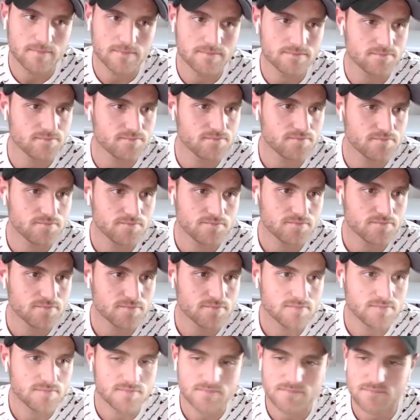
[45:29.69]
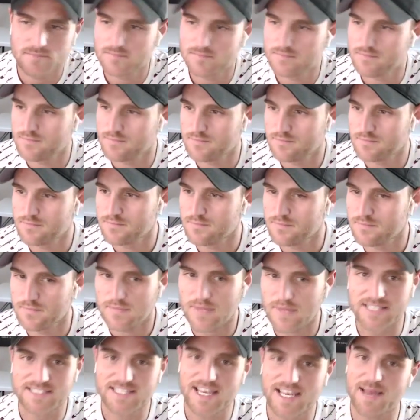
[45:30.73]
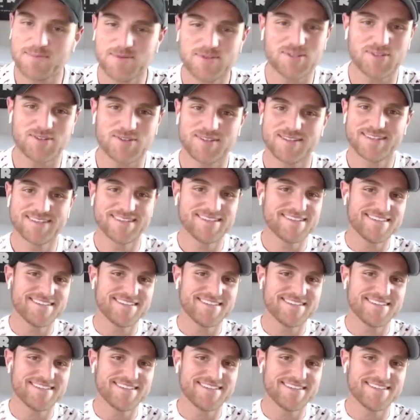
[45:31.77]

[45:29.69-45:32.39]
know you you can crash you can crash